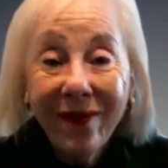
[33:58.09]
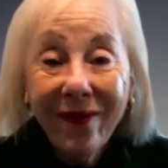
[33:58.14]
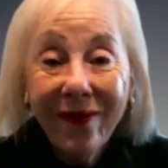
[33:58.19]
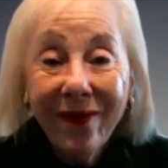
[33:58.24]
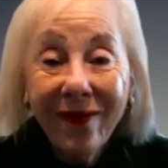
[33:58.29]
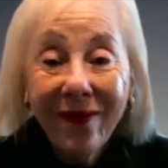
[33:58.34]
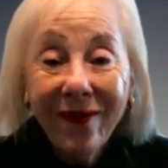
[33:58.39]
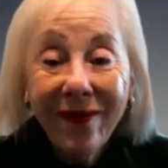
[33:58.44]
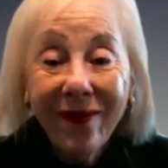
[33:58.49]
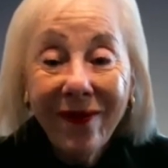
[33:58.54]

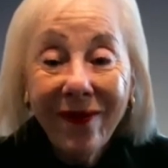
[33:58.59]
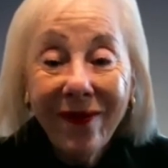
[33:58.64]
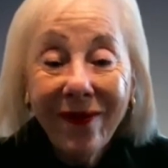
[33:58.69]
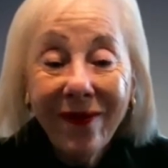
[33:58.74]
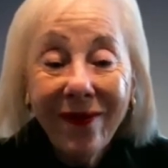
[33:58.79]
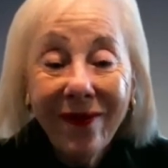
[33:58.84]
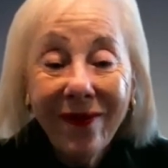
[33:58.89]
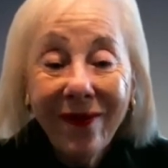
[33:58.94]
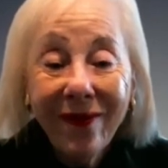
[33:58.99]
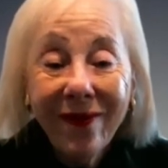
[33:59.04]
Hello,
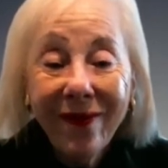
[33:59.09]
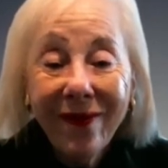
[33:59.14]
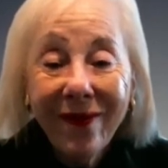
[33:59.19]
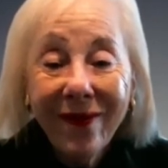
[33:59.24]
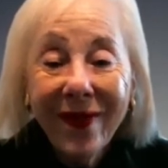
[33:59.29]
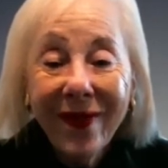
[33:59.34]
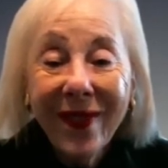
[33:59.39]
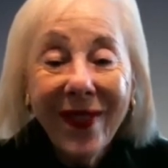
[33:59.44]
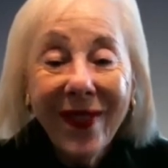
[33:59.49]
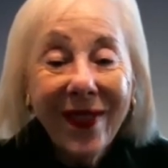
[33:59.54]
Rosabeth. Uh,
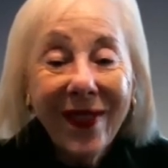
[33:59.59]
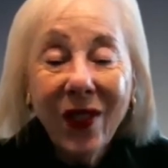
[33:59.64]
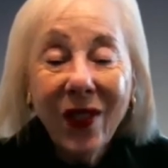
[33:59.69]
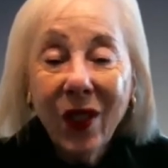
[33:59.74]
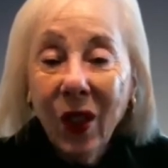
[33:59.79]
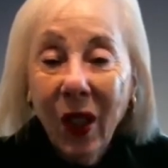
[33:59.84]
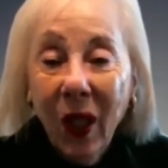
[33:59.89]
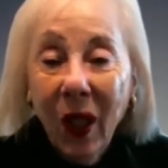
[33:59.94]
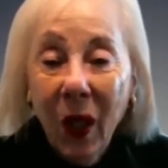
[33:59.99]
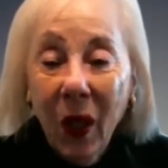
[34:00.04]
we
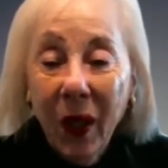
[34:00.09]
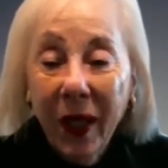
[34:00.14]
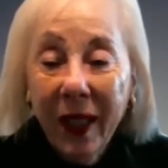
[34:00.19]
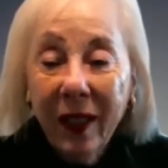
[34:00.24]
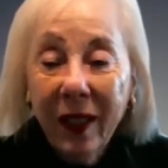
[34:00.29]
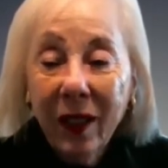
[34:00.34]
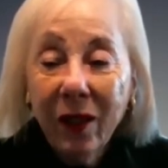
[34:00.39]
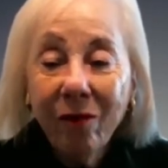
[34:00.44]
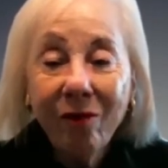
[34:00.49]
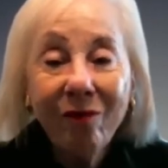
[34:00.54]
have had
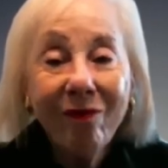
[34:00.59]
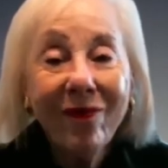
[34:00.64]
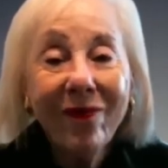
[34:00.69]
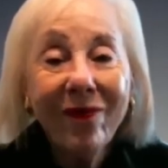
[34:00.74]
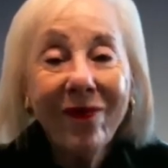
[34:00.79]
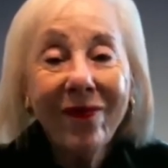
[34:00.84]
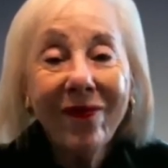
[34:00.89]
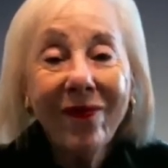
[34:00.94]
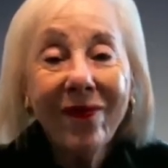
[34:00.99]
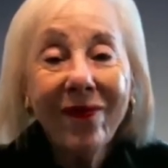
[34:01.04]
no
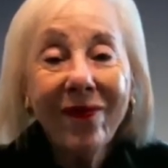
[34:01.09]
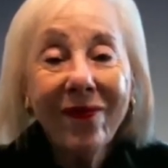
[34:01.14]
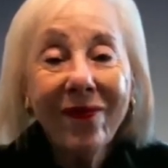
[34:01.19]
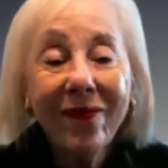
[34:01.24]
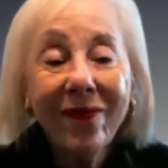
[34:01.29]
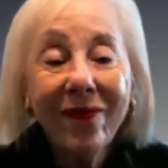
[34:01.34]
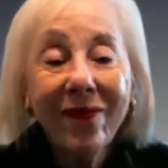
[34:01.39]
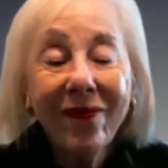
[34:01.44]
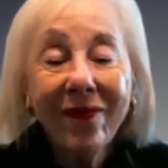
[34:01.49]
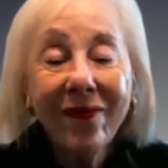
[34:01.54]
questions
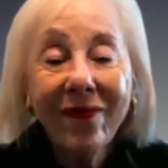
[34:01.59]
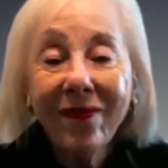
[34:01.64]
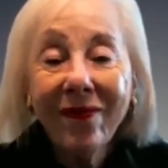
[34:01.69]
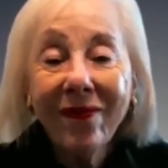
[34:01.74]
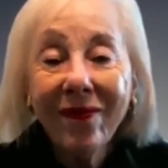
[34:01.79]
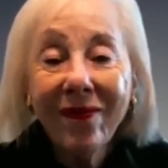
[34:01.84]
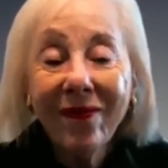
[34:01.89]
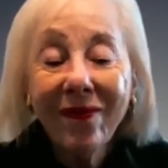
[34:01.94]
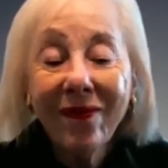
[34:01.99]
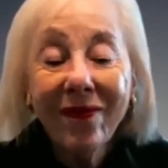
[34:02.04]
come in
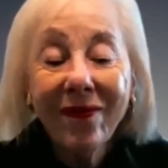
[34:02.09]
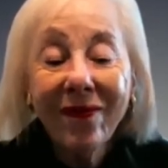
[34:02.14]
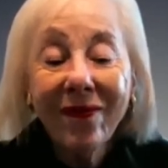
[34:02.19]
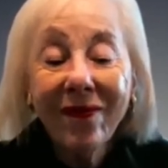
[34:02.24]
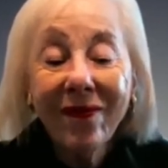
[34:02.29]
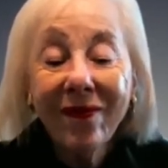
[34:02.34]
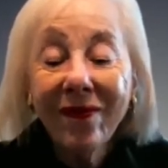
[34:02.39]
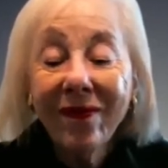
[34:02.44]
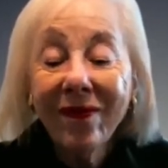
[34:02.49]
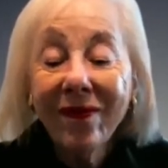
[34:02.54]
during your
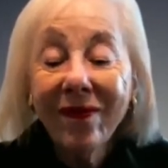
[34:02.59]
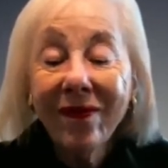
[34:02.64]
talk,